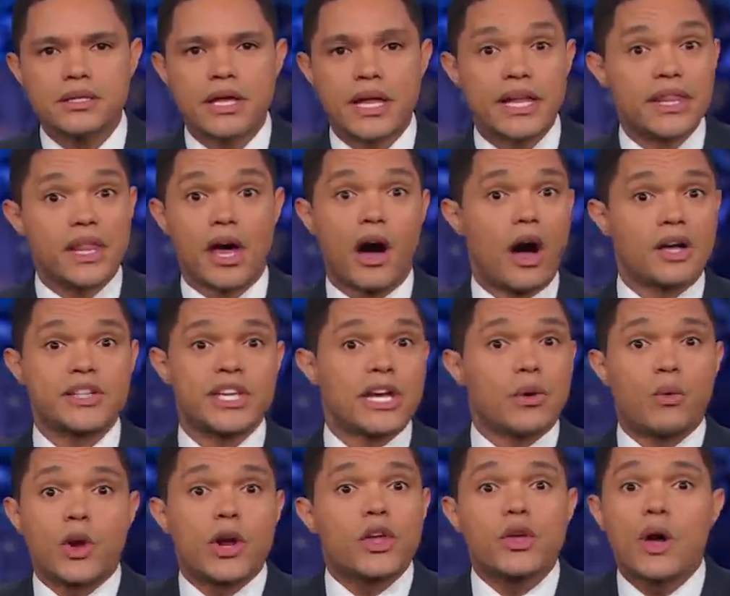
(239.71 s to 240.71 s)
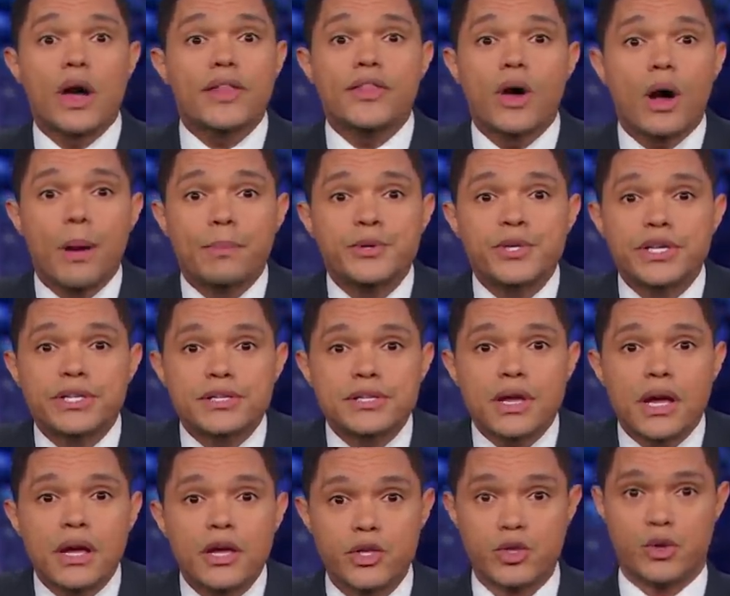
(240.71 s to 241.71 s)
And in the Arctic, what are your other options,
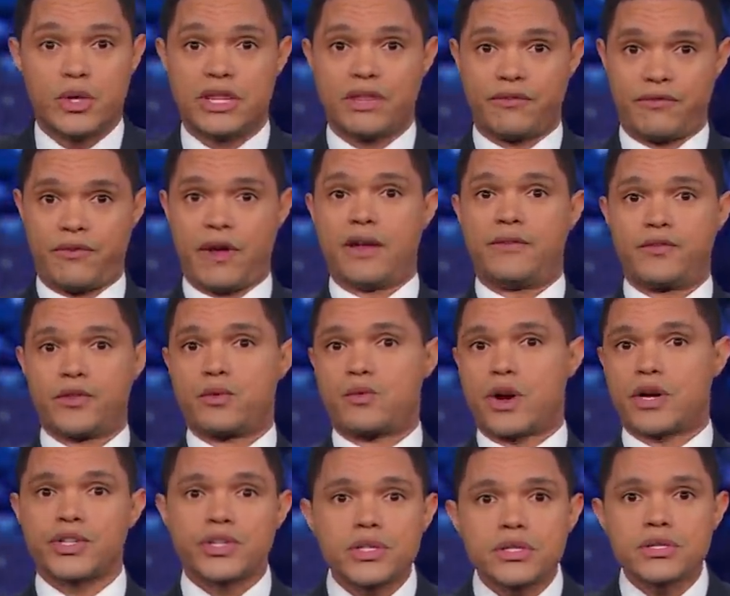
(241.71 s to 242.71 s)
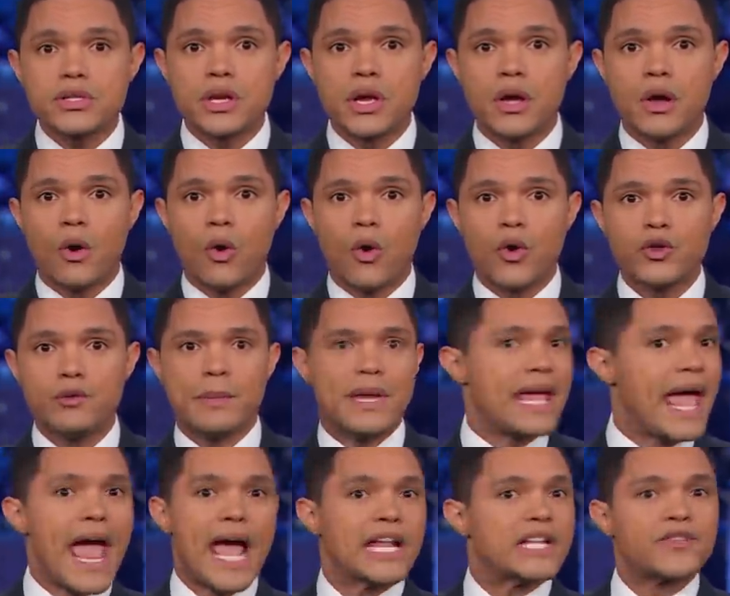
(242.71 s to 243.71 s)
huh? You either fight for the Russians or you
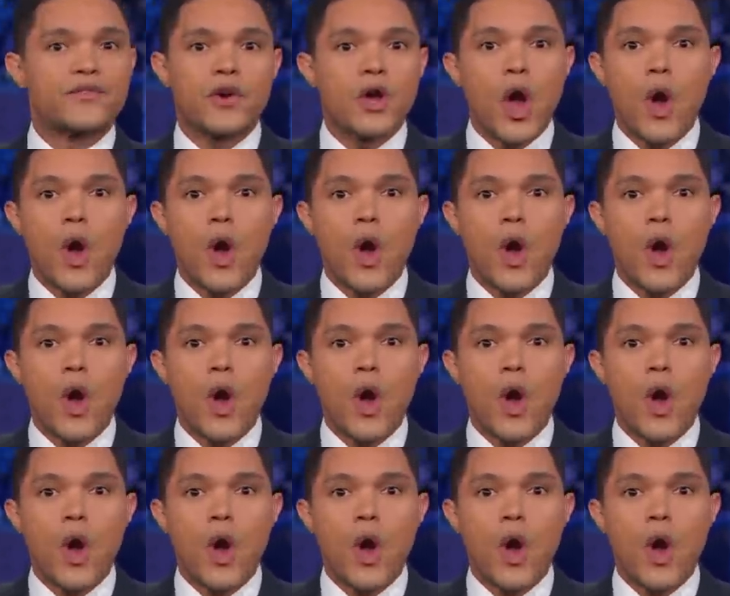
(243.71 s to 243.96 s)
make ads for